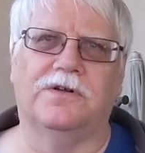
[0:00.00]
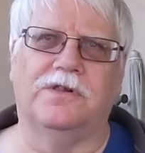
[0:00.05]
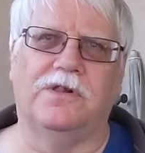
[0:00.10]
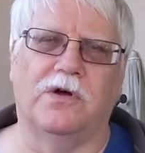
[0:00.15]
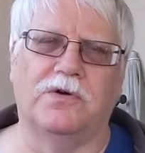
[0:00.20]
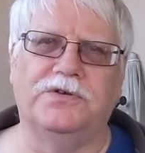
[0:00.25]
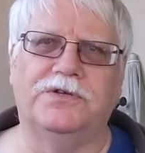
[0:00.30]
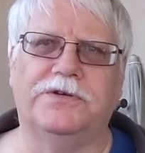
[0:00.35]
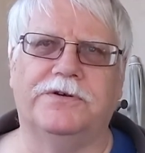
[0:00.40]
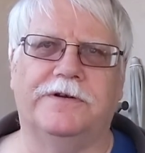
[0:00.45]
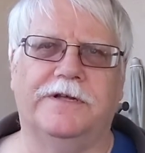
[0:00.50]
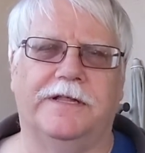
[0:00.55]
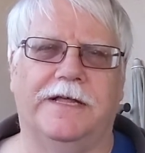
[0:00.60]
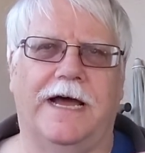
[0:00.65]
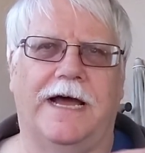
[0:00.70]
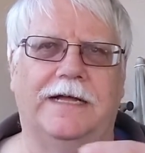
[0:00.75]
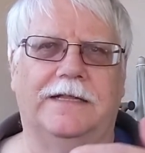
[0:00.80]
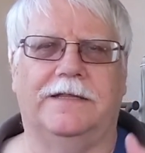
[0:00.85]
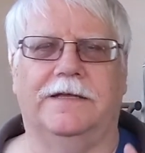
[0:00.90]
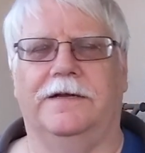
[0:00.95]
closer to
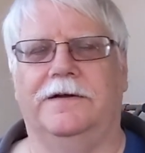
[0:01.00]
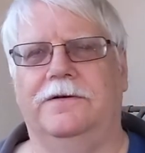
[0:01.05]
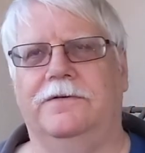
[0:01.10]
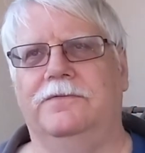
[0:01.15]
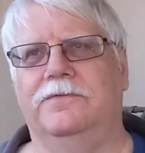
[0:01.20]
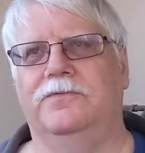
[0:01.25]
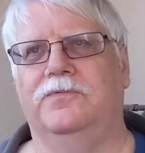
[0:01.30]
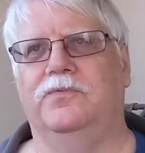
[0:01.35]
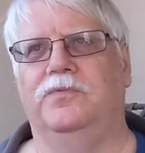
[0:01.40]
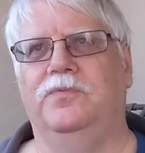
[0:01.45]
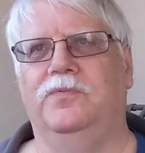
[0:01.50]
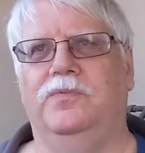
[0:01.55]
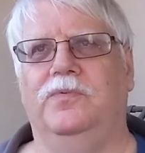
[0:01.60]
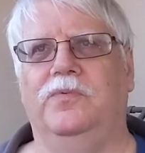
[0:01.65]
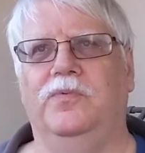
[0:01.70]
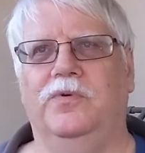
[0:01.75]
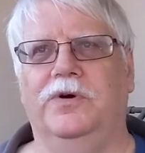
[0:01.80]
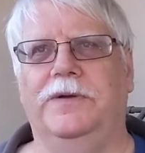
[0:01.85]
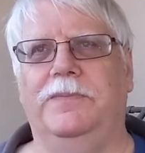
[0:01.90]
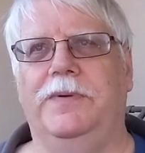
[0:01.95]
that than it
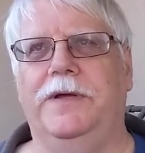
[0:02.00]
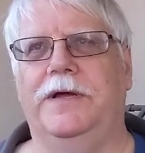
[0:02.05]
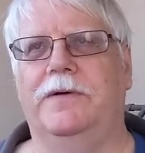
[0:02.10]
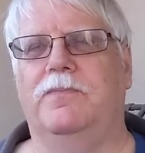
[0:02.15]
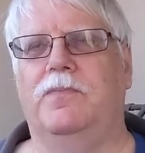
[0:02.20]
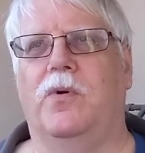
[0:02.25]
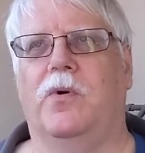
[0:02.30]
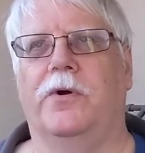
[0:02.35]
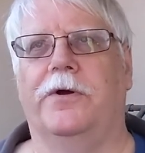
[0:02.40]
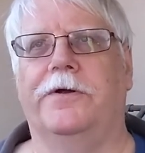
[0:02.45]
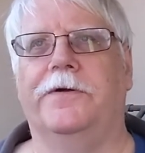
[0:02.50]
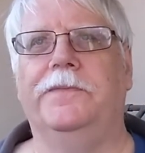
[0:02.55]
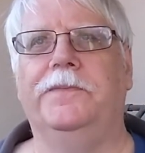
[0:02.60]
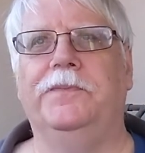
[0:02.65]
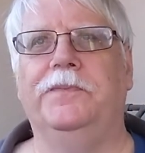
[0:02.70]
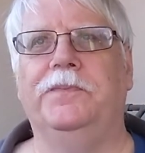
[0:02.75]
would be a porter.